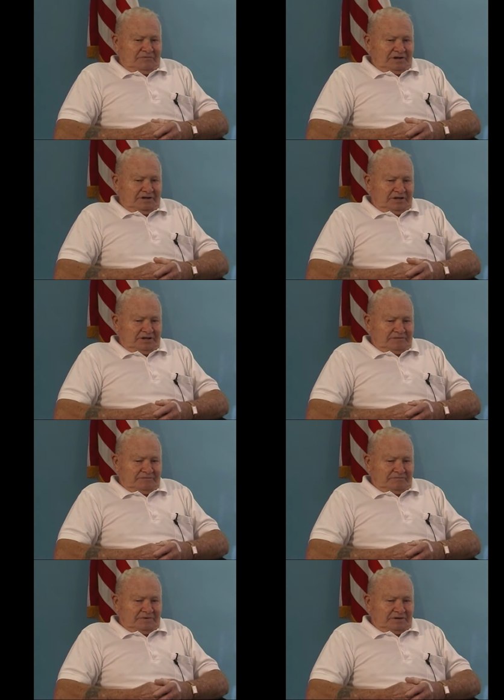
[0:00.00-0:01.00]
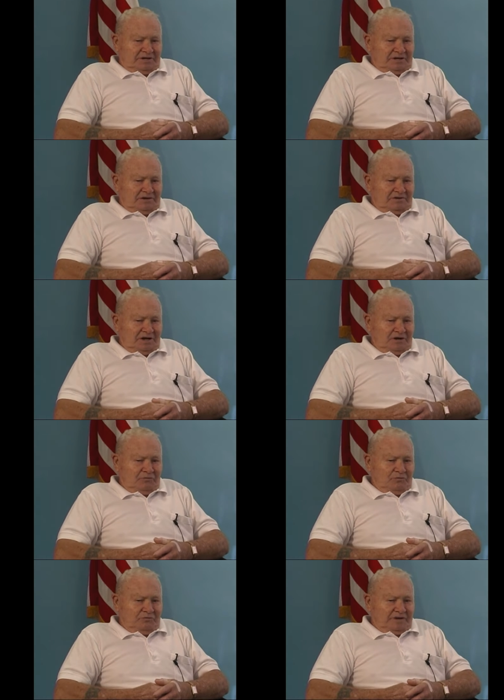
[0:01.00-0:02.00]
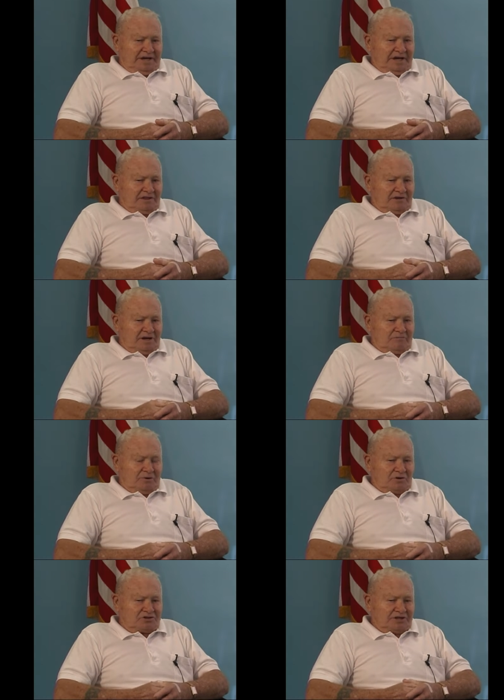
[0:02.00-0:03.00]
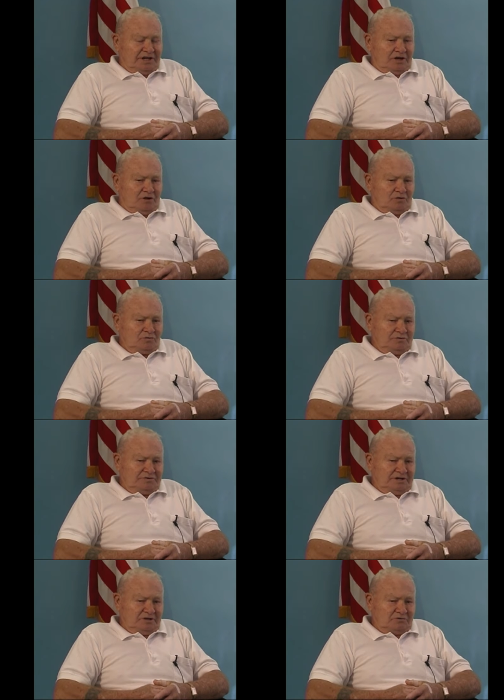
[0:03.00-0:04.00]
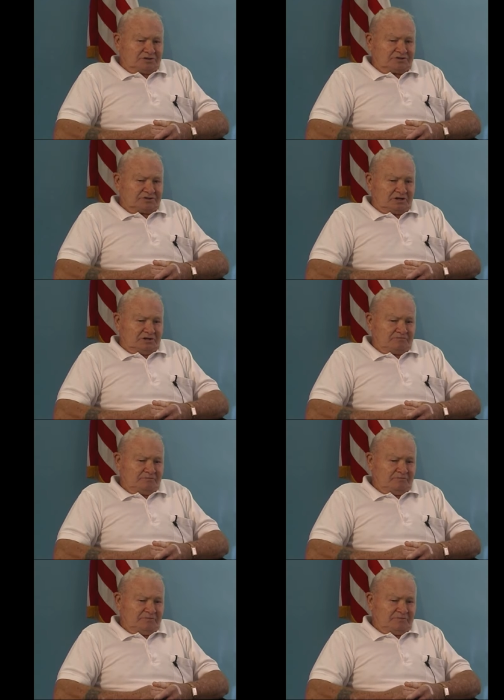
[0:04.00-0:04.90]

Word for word: they uh, I, they gathered up personnel that was um,